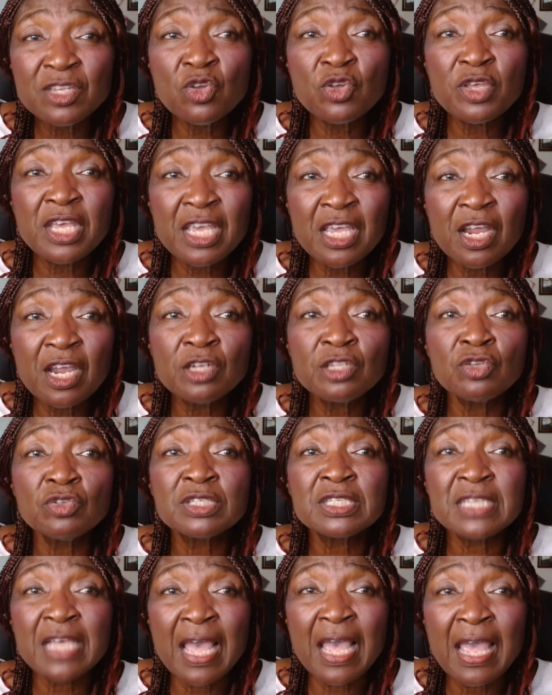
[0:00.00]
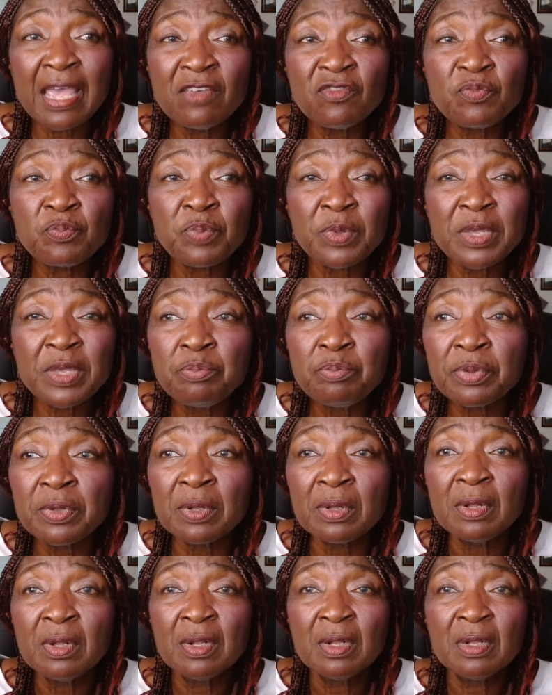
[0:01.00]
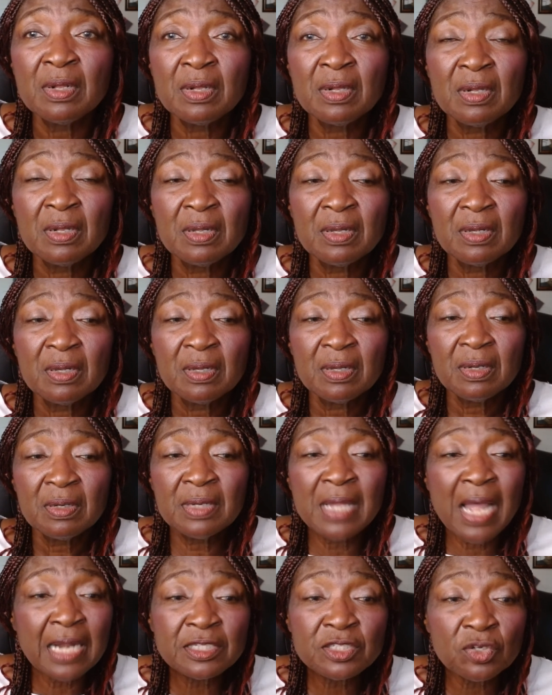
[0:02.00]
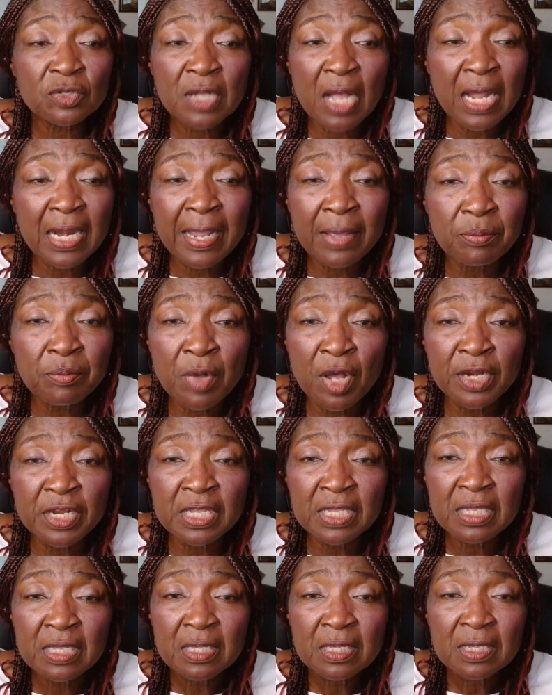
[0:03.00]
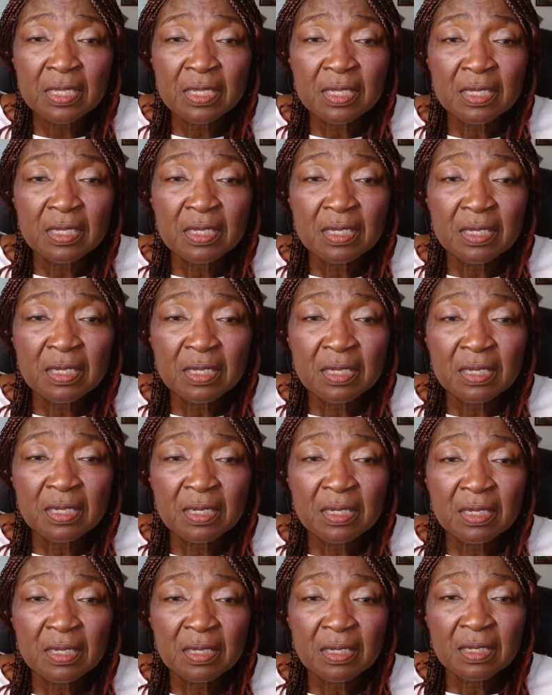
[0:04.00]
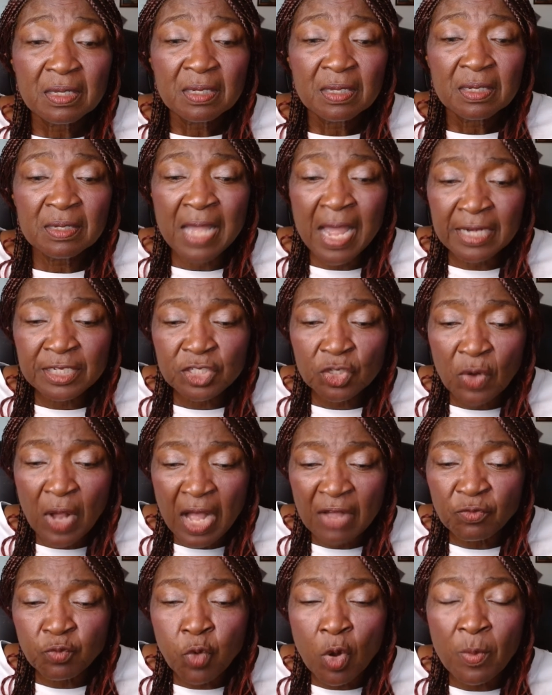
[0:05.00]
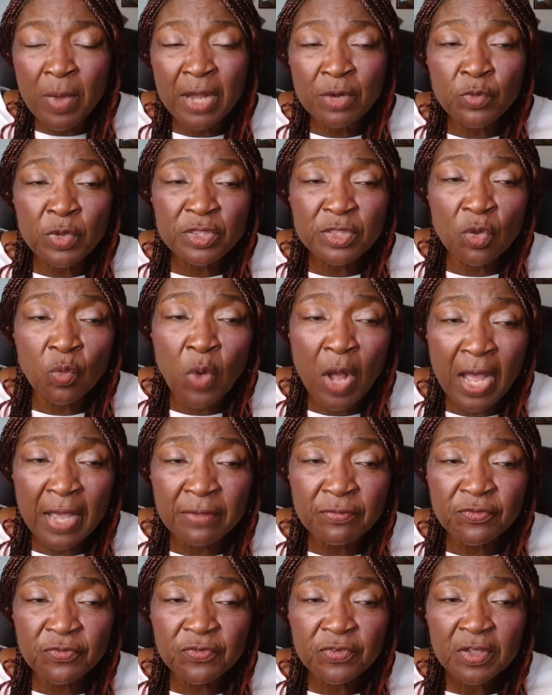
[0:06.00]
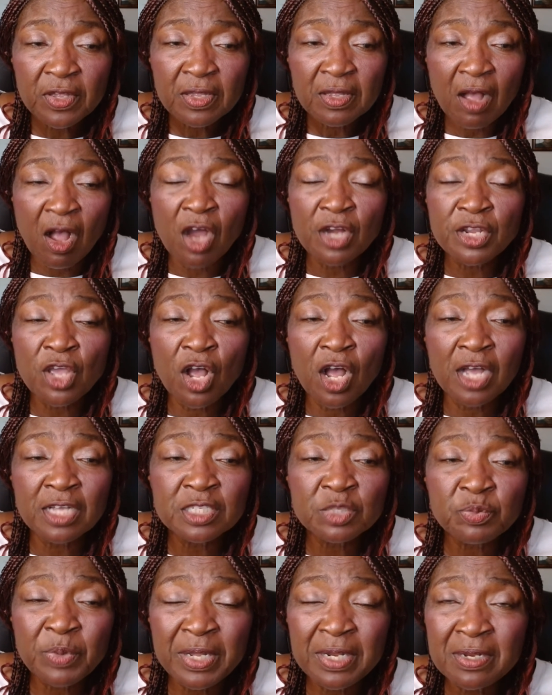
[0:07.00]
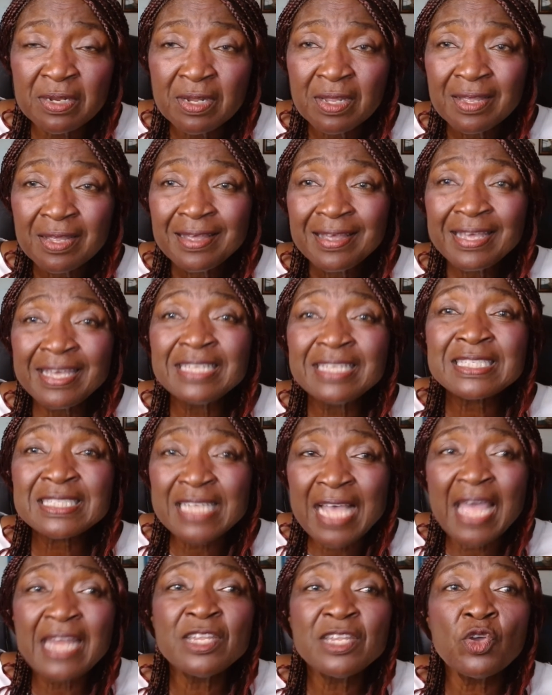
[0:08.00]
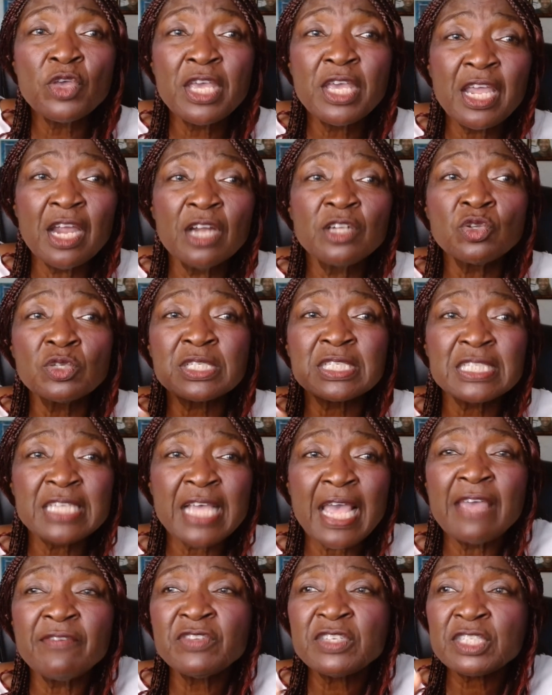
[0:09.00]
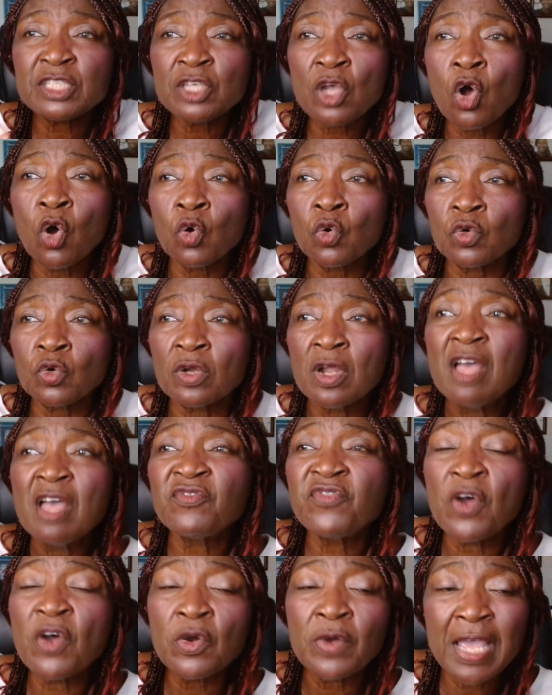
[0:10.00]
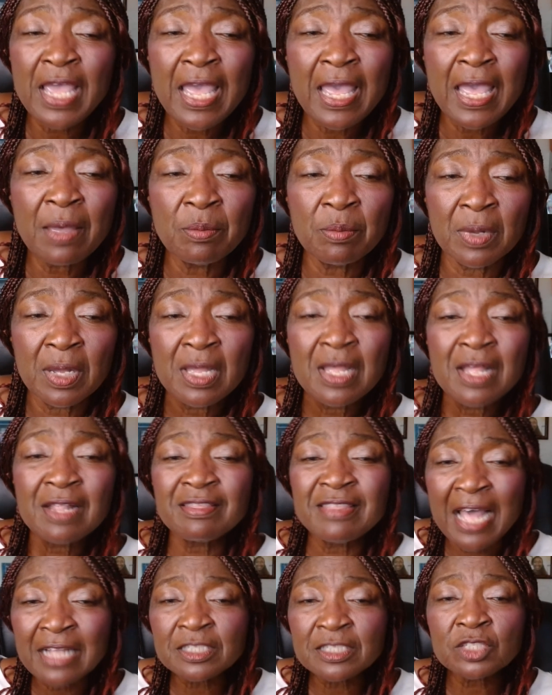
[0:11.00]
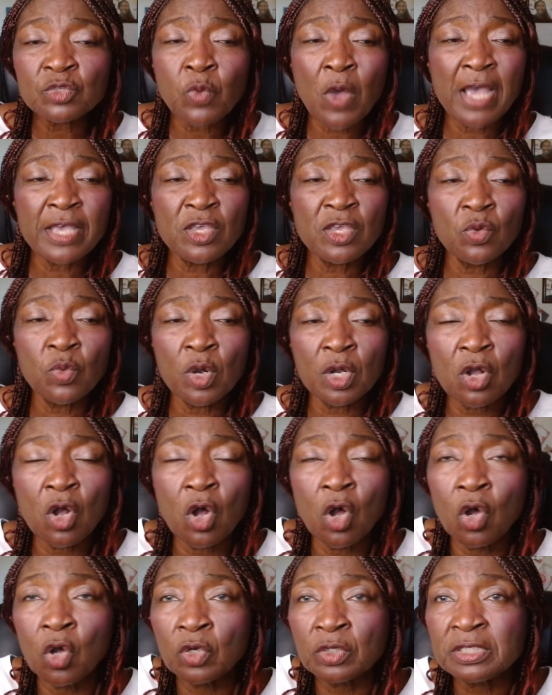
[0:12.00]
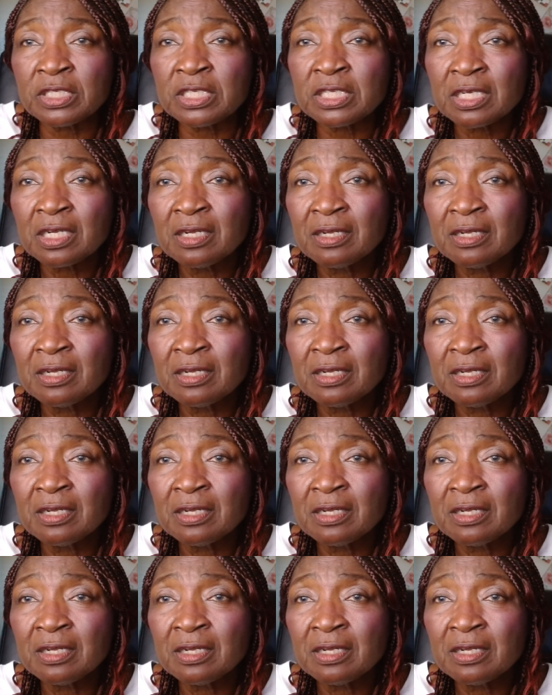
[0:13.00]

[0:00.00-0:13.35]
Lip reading: you here to save people, not to collect money, not to have woman with your wife or your husband. He sent you here to save soul for him. That's why you were called.